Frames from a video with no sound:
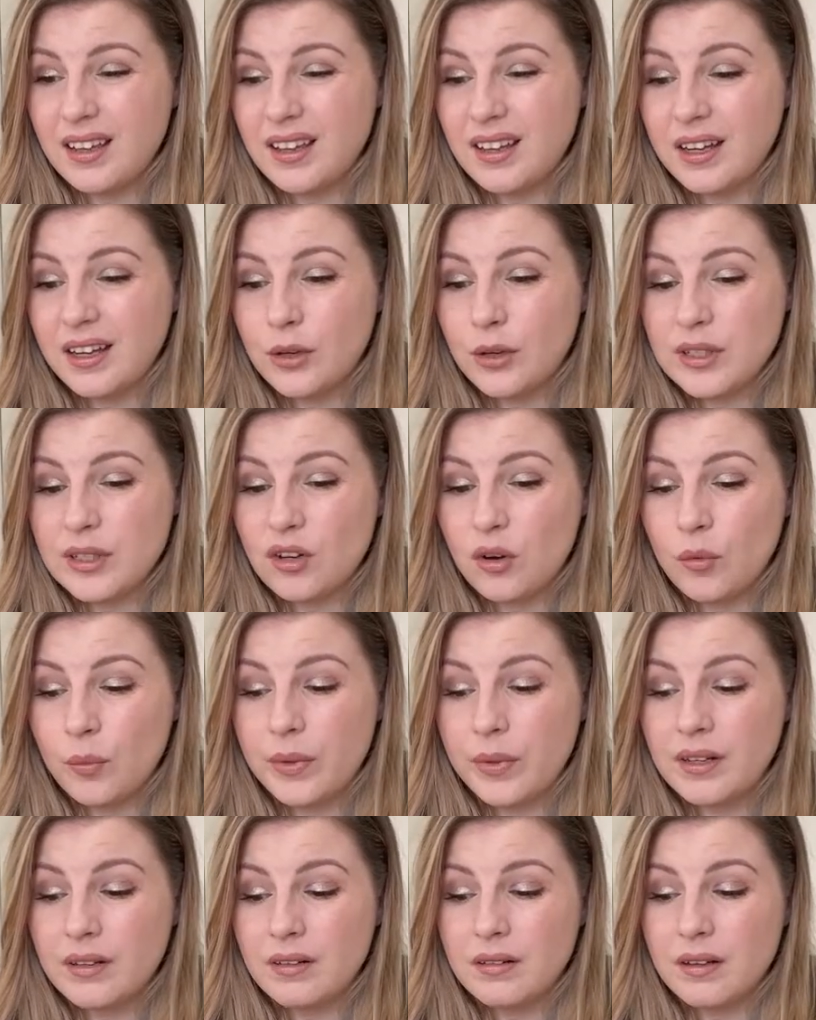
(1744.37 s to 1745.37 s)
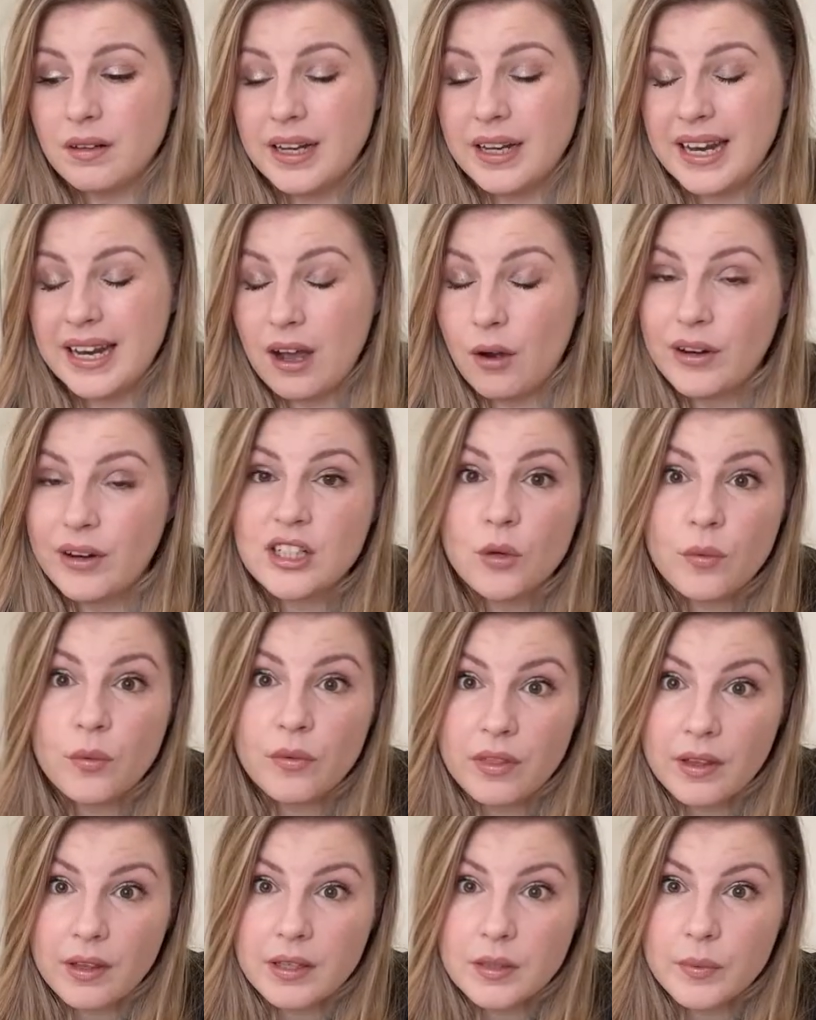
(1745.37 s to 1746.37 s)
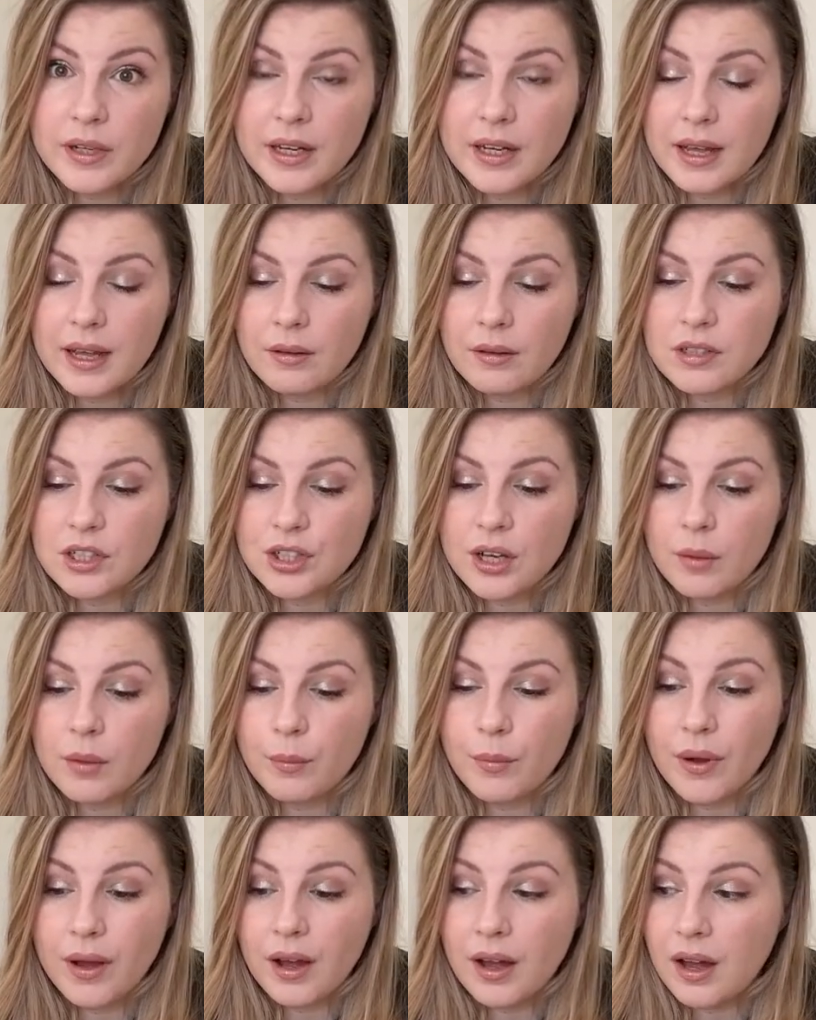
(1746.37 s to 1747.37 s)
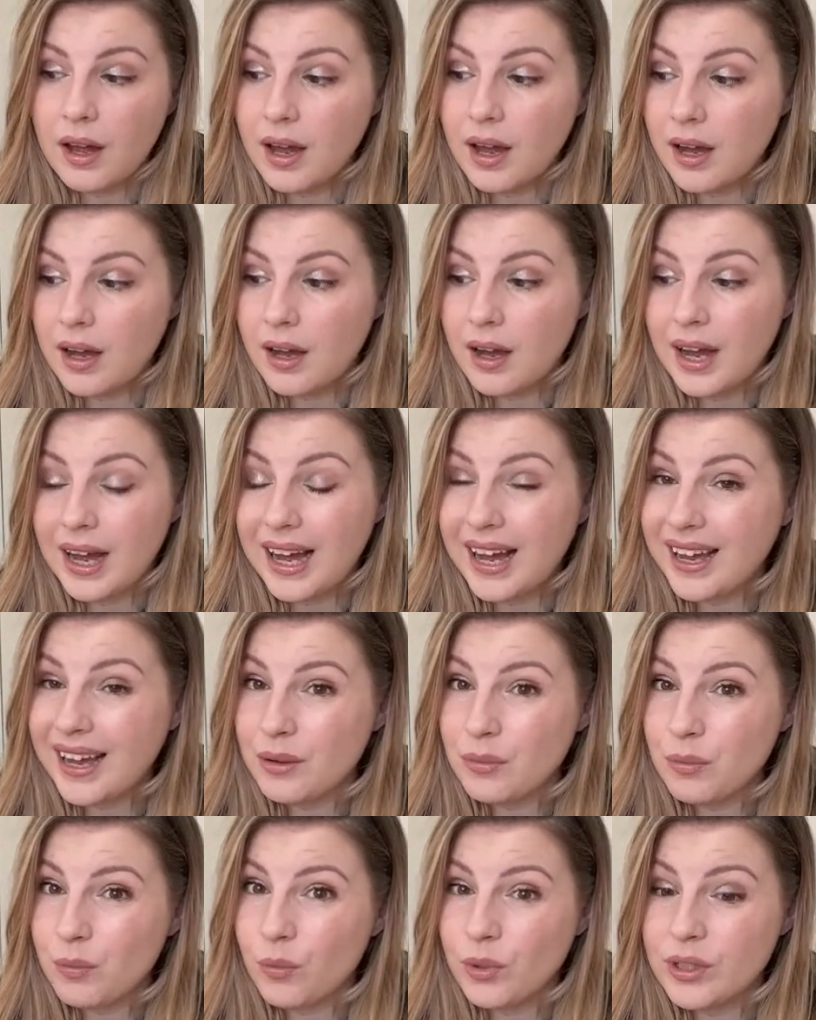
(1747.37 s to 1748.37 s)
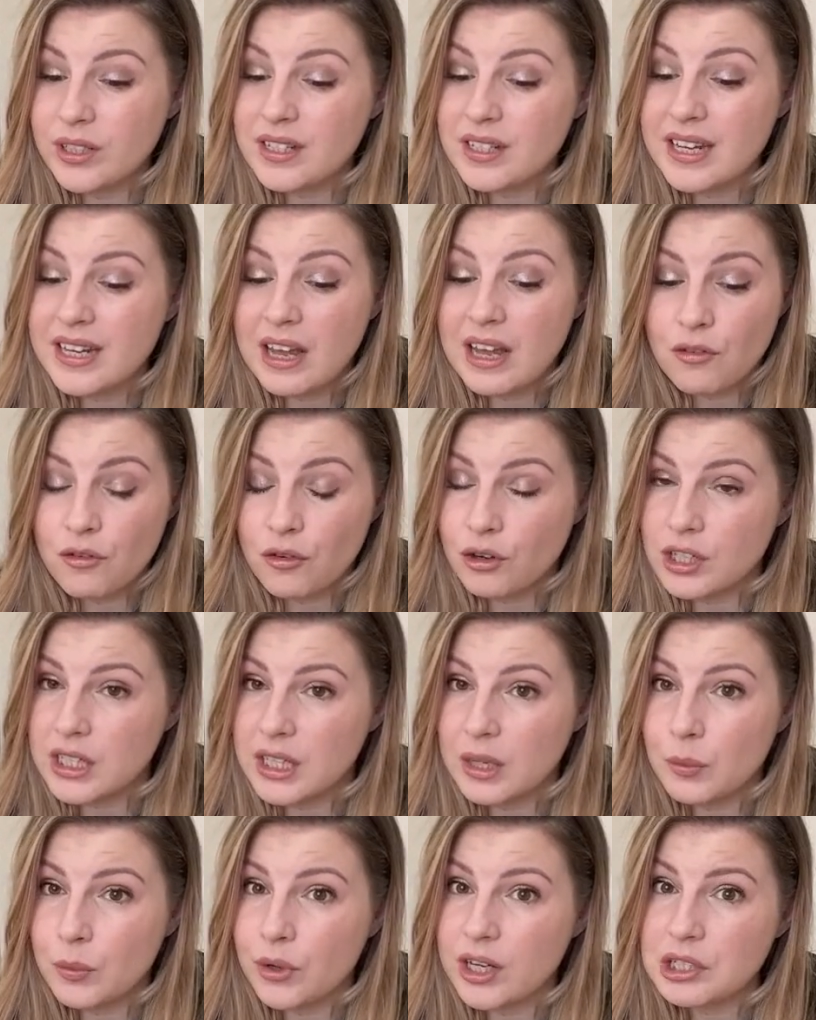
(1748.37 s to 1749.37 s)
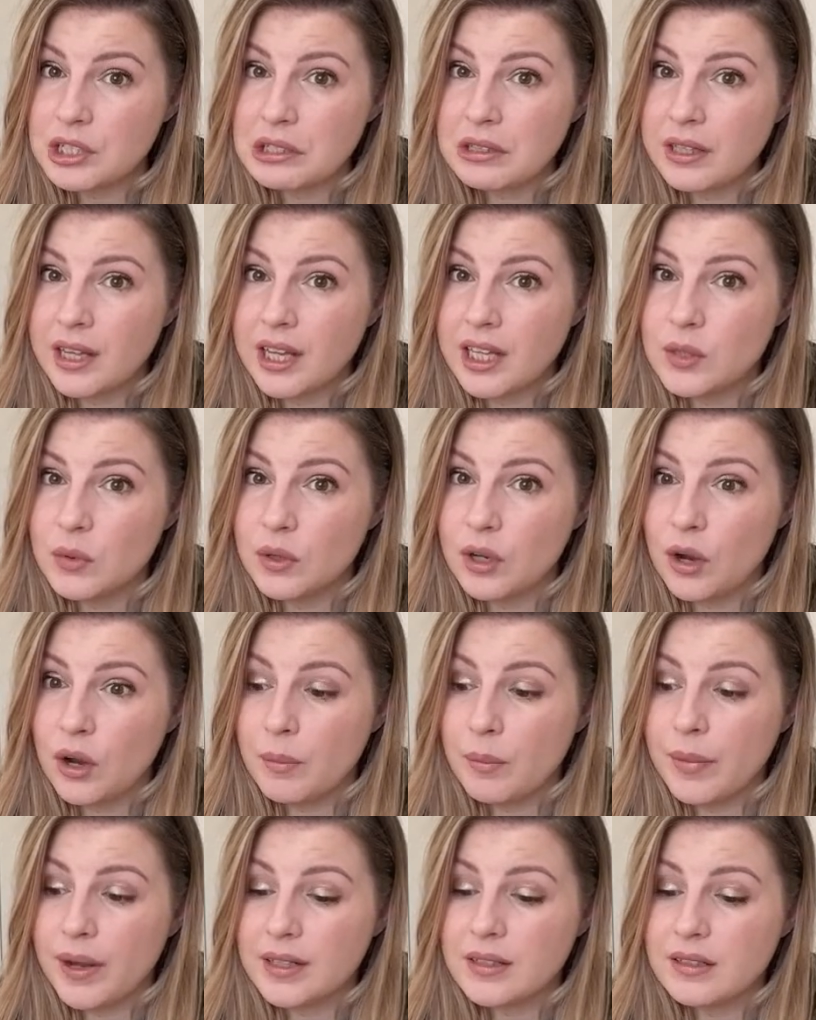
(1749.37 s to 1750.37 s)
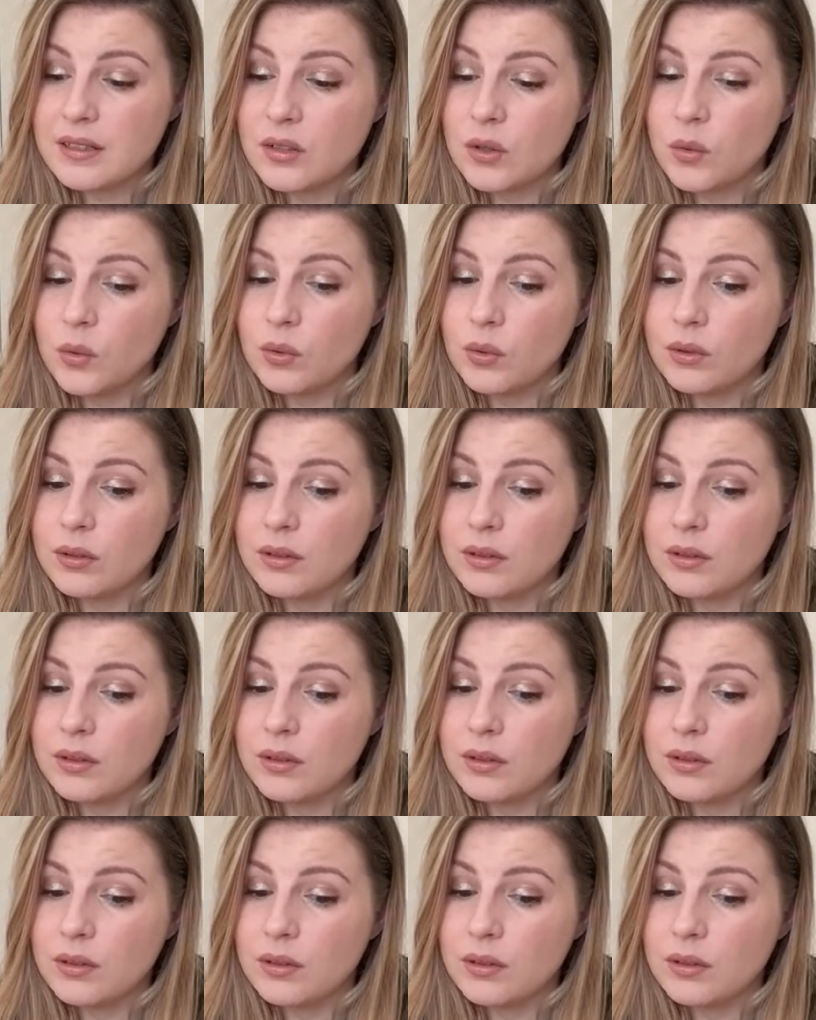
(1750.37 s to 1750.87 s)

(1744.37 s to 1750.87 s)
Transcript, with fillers: I know it's not been, I don't think it's been announced yet, but I was never under the impression the kids were going back to school